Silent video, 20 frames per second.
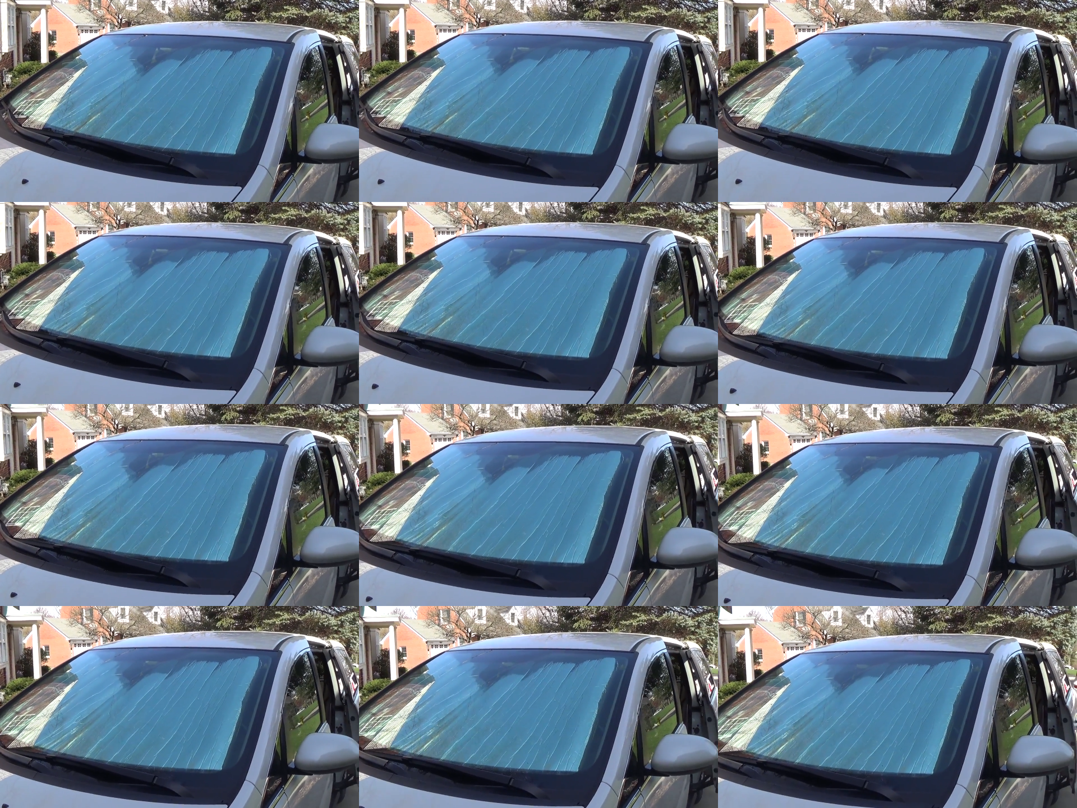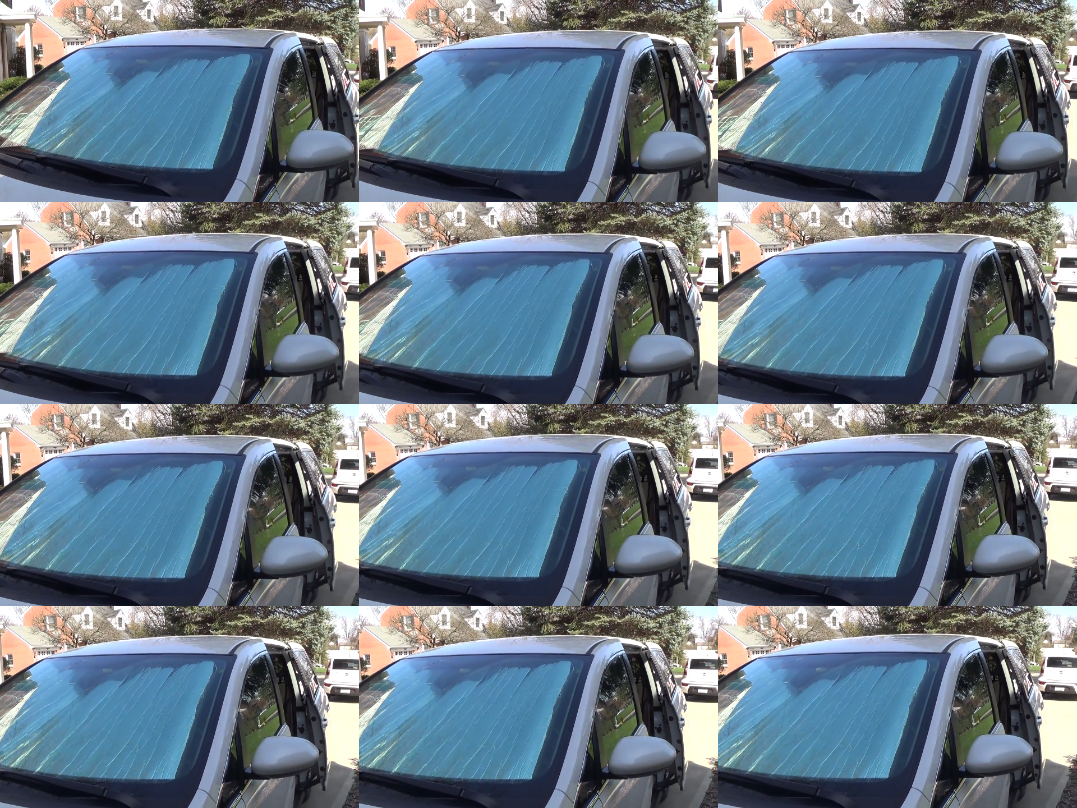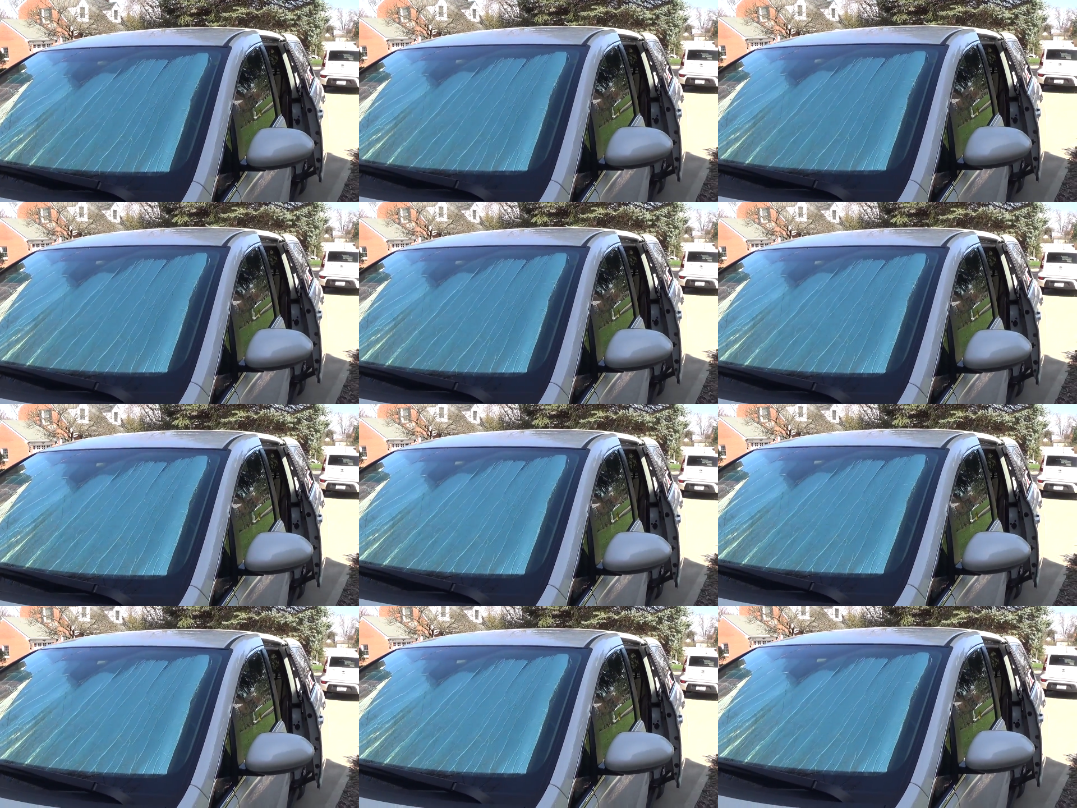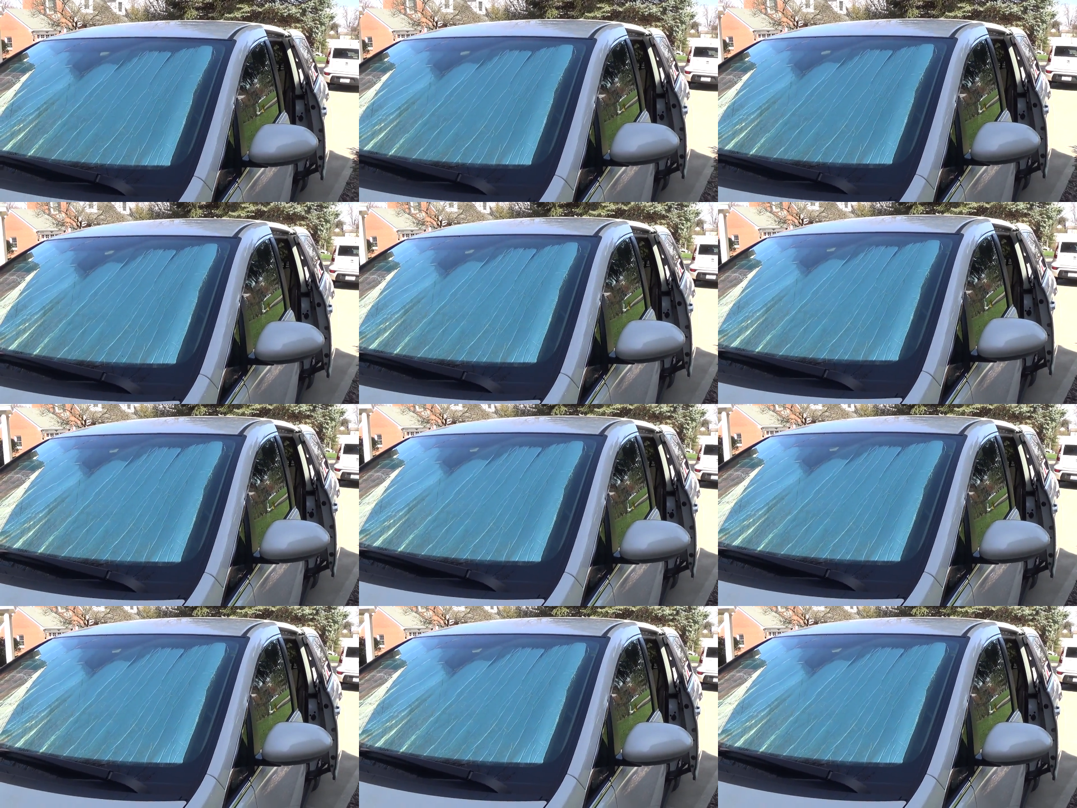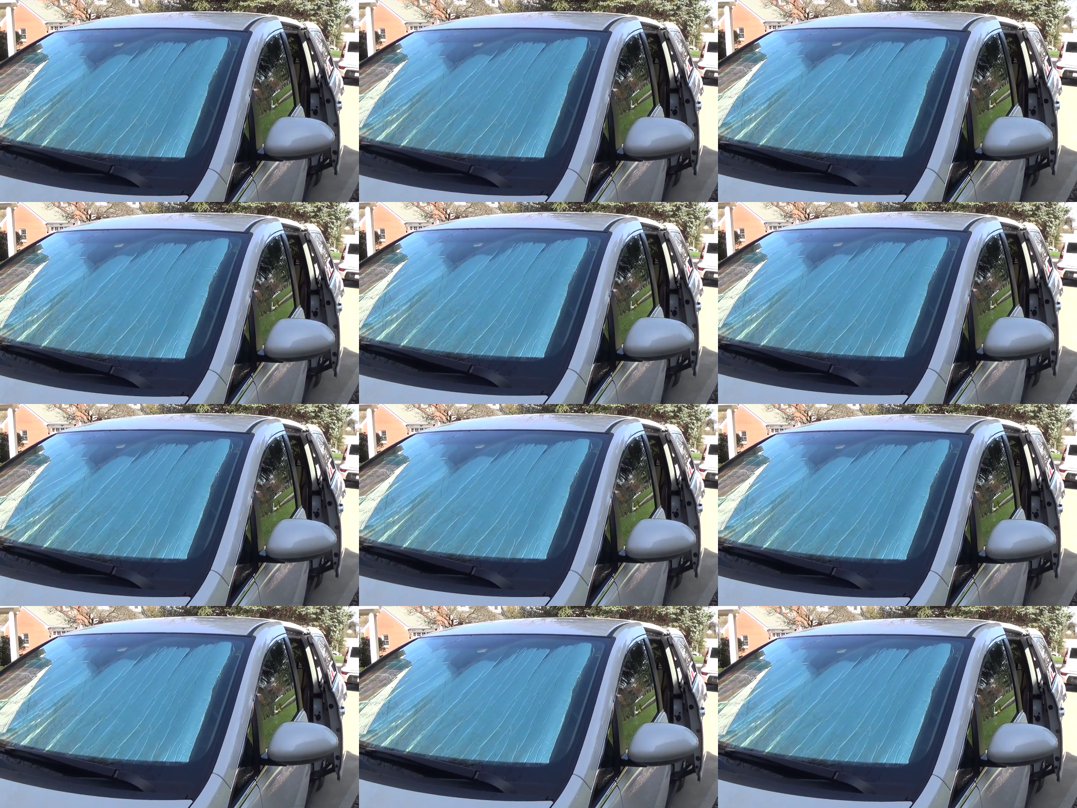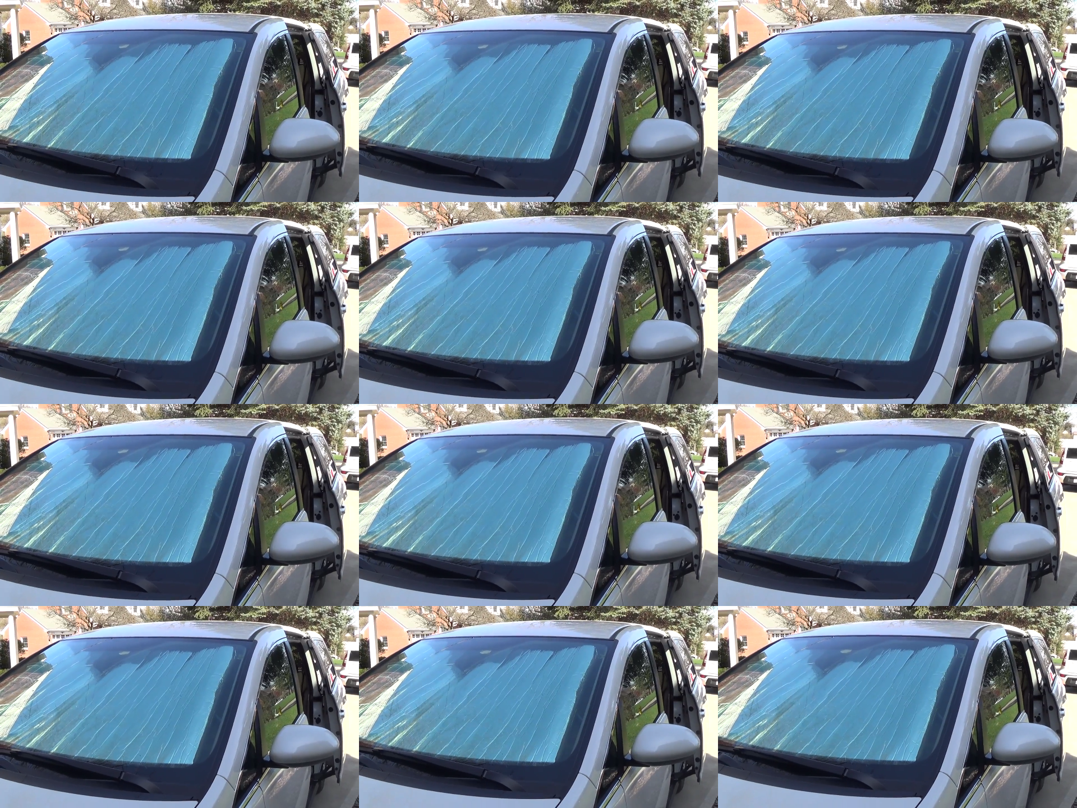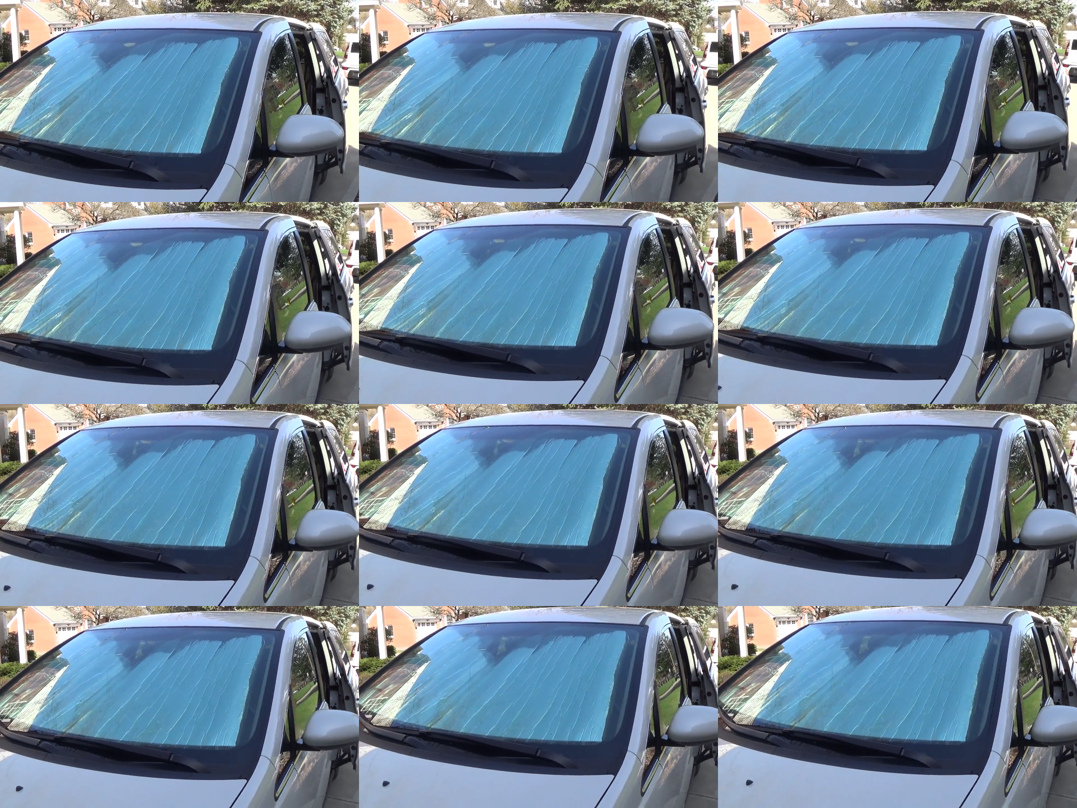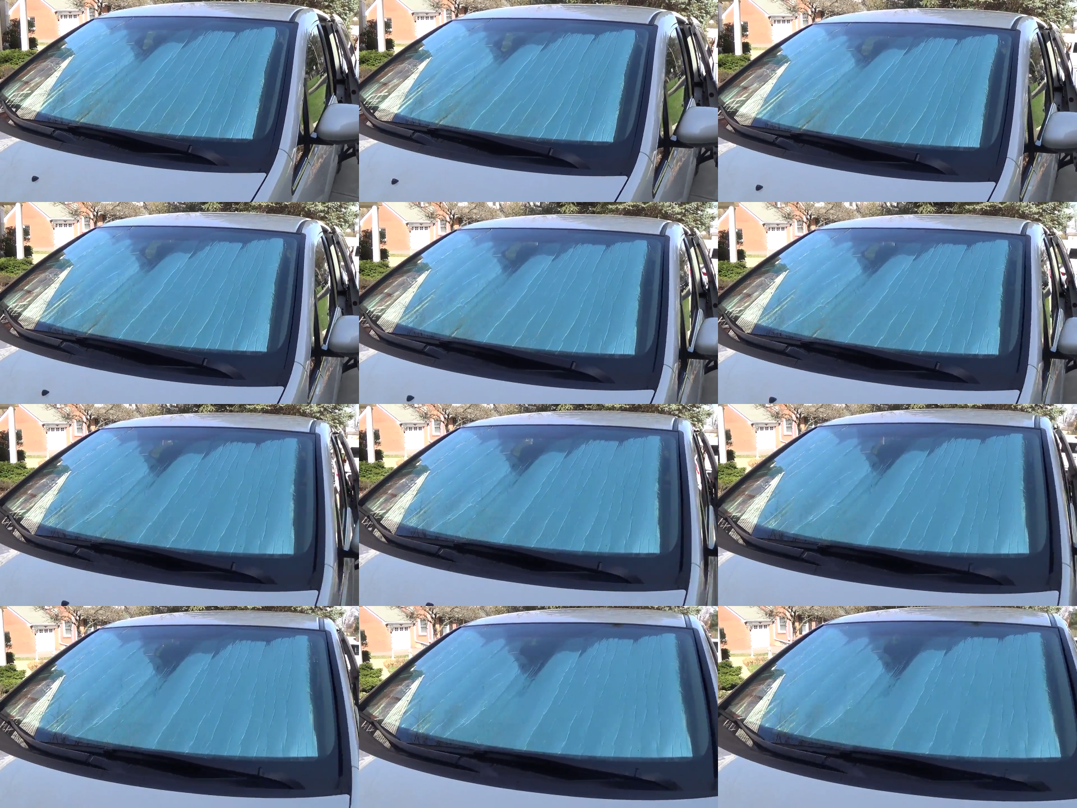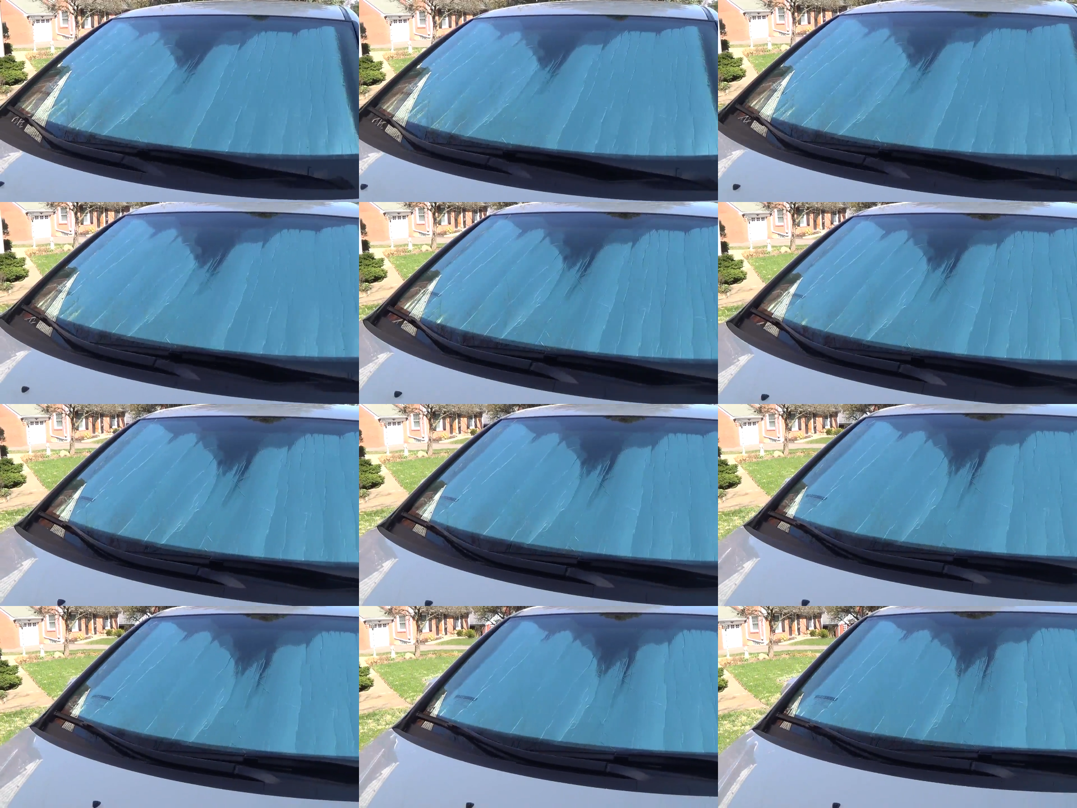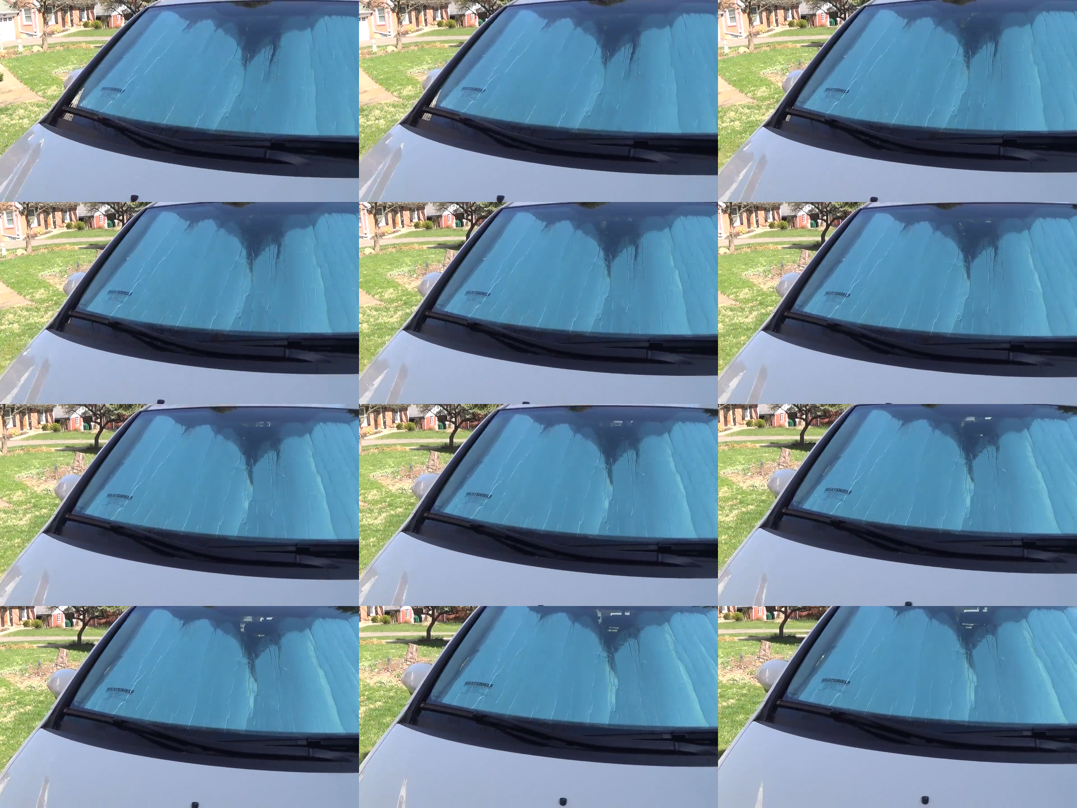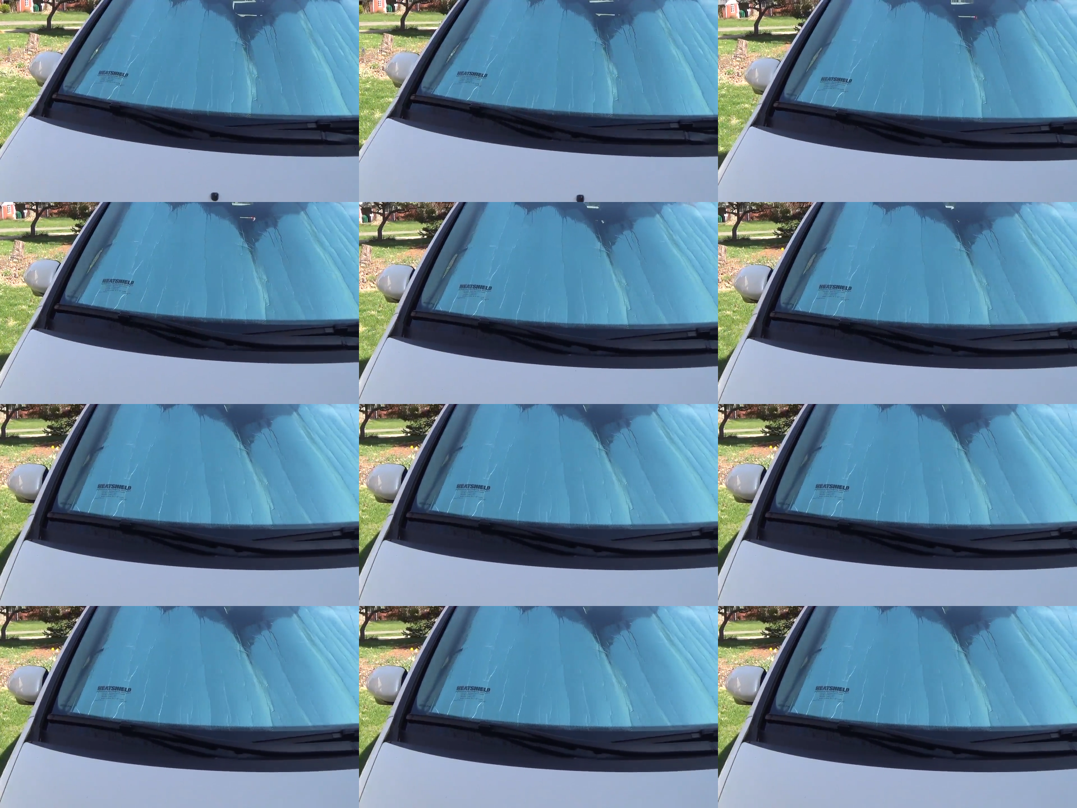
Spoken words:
Nobody's mouth can be seen.